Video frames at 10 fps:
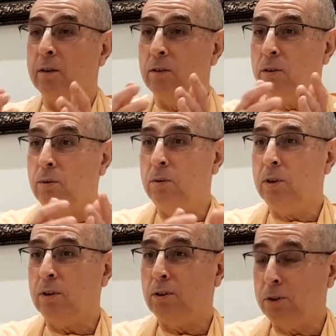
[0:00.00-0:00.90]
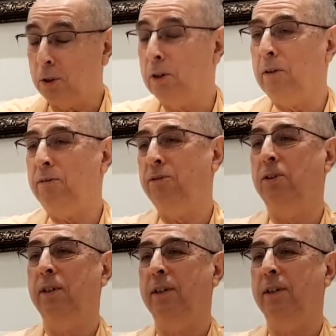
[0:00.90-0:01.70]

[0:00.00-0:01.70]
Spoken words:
to serve